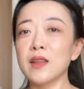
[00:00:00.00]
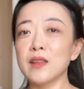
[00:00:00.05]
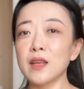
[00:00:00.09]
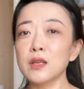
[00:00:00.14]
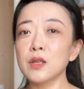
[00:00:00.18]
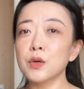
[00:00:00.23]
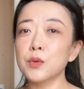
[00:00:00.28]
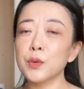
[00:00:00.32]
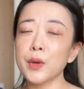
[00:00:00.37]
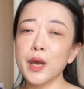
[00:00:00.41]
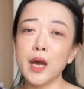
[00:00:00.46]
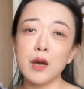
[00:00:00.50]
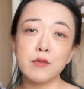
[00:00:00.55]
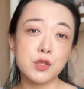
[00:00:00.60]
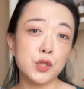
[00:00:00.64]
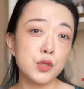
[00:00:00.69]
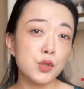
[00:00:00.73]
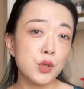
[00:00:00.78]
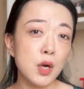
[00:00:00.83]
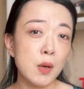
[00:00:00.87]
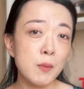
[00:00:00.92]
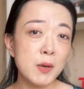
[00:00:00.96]
Then we have
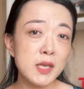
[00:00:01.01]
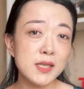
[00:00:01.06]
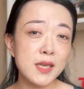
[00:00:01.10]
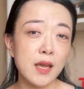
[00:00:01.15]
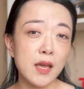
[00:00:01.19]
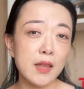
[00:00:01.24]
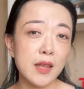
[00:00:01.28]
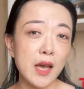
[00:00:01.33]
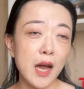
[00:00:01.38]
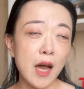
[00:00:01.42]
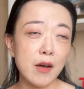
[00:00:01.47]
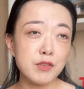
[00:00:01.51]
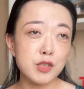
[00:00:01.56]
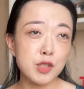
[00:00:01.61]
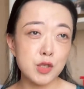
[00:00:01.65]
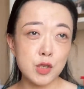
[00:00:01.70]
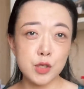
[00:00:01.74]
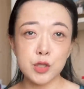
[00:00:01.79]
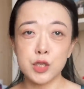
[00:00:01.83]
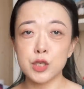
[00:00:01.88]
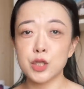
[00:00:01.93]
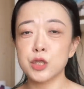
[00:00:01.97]
two dramas that have
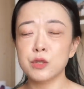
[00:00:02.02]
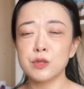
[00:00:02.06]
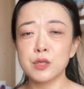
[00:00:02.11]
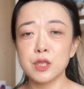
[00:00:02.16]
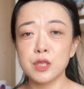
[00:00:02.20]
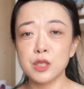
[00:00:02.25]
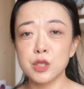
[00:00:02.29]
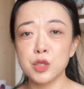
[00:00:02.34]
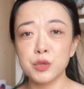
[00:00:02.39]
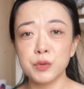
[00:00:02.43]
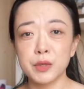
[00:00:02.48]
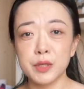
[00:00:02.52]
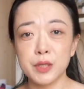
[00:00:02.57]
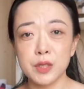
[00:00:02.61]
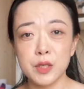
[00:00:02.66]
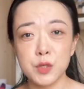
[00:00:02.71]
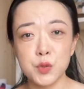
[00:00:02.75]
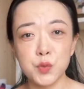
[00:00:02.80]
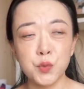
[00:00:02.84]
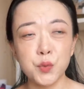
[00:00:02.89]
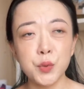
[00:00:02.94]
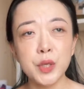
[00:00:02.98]
started shooting during
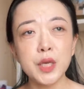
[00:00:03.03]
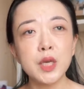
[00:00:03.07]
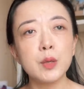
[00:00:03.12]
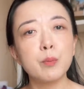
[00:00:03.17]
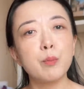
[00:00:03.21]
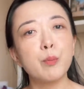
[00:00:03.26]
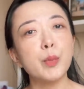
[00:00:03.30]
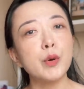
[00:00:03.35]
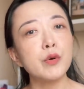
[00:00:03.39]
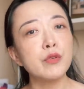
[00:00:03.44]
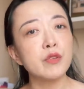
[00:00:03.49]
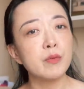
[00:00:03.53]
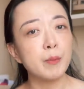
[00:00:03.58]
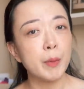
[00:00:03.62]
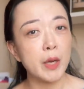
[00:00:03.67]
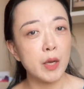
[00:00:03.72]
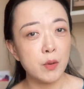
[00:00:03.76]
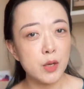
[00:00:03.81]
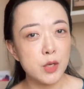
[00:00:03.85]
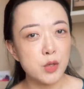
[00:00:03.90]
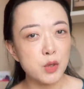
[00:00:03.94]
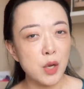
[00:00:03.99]
this week, both
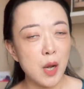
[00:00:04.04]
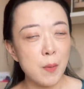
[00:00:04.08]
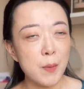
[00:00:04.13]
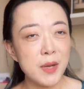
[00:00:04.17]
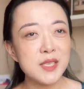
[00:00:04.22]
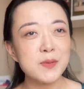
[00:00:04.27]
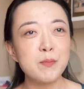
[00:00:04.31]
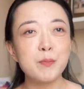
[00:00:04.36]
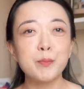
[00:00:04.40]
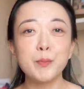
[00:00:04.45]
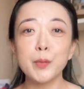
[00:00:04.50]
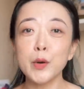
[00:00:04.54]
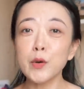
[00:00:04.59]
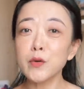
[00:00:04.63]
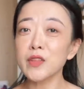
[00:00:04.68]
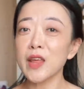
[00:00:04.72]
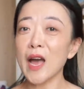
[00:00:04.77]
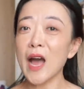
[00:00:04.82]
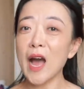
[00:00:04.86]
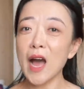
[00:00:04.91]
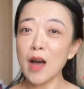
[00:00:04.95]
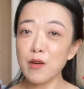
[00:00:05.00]
period dramas.
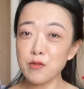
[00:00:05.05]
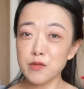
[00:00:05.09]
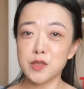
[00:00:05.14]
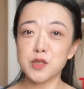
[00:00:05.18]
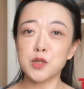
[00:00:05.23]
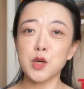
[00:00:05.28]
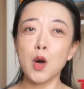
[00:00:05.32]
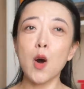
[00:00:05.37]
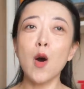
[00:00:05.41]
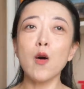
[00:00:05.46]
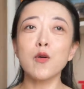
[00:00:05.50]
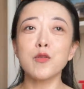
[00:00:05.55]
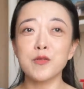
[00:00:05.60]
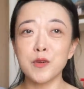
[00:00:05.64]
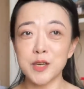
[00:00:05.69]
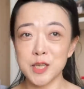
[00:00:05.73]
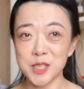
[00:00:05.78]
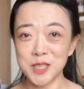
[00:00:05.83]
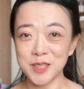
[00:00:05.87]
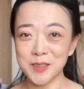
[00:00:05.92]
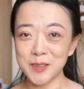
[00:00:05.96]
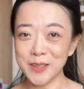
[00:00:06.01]
Both haven't officially
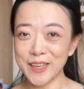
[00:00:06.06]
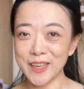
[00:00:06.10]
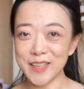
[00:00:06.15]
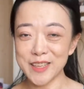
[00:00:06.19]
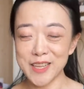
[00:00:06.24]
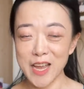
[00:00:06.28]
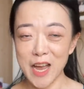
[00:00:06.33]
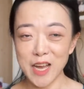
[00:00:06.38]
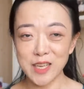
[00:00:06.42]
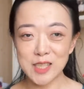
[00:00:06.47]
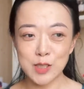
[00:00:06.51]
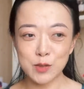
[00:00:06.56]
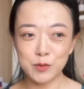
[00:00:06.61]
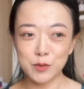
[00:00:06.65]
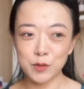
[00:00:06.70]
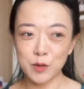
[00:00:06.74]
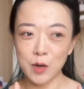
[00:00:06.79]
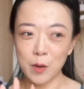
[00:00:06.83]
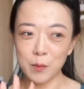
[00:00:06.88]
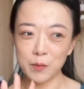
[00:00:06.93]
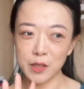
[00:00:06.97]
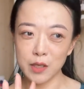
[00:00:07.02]
officially announced
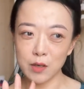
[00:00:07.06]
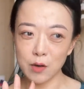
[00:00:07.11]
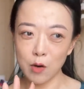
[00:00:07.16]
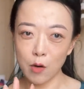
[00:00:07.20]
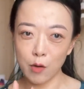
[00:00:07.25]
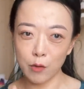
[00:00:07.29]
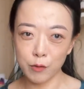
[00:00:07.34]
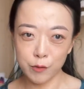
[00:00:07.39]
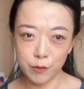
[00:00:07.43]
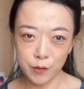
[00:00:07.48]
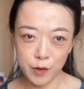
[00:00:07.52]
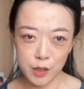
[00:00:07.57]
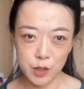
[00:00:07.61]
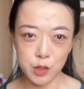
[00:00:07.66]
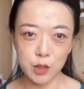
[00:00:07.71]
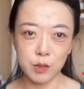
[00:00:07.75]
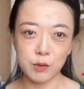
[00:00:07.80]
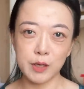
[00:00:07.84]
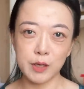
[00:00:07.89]
from their official